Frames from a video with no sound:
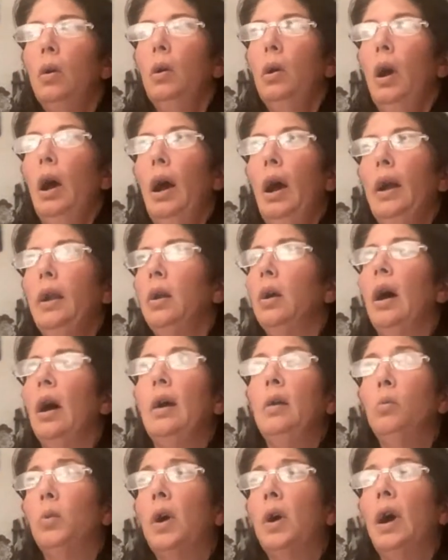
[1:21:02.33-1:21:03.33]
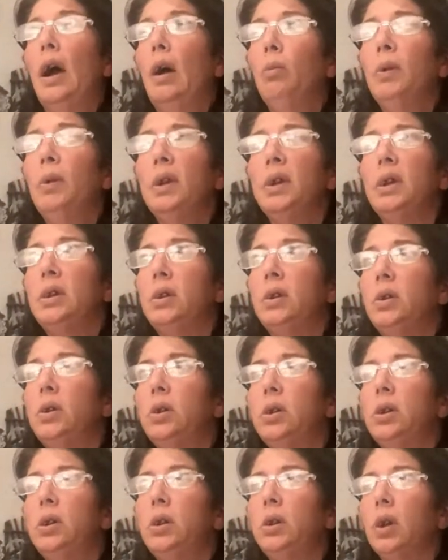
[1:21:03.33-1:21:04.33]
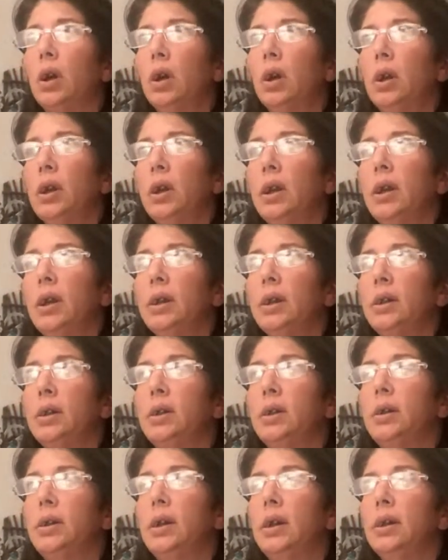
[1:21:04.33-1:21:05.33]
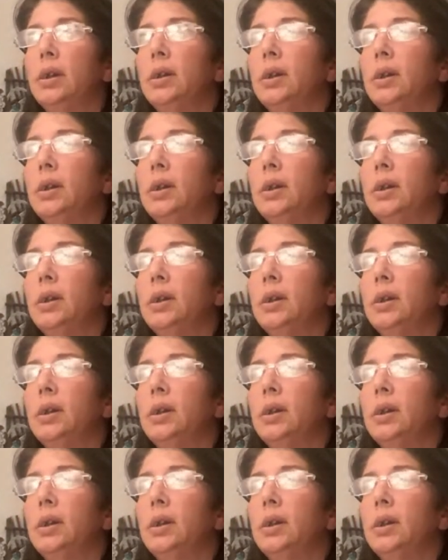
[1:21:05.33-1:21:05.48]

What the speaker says: I haven't started it since